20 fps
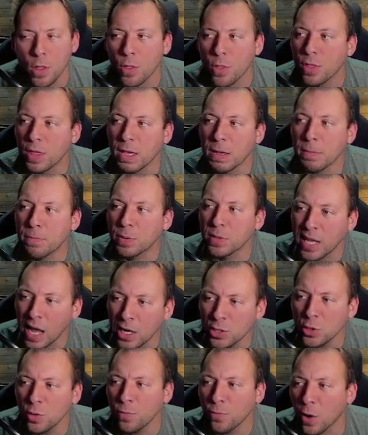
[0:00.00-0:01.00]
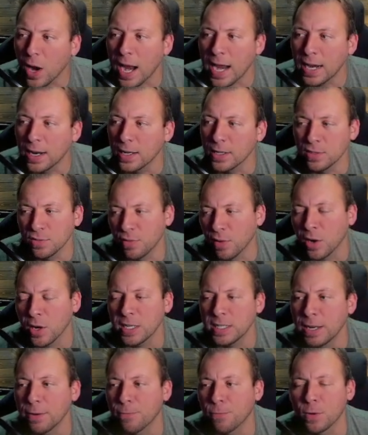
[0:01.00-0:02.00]
The potential for ADA is very
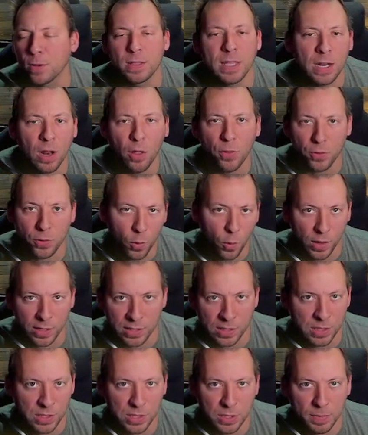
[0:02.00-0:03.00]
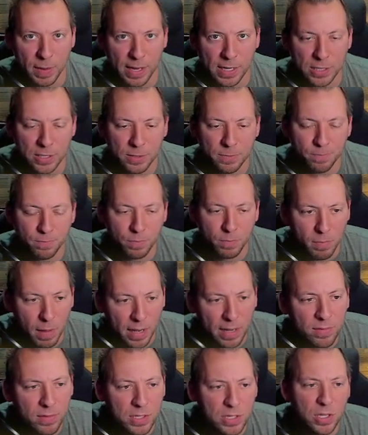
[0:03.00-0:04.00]
different than other coins in the space.
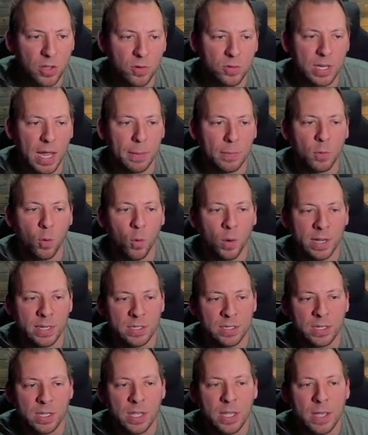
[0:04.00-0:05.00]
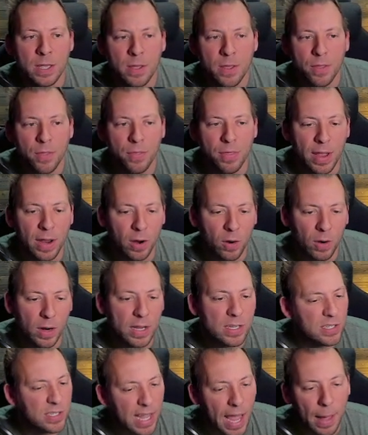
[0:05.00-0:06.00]
Many of these other top coins, they're
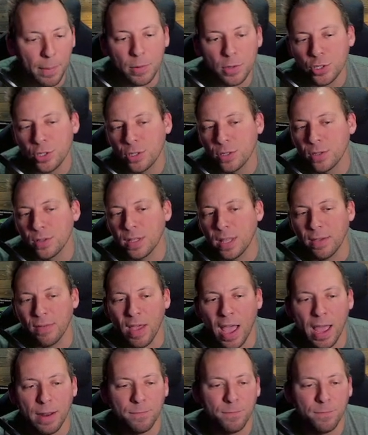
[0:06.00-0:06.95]
established. They've had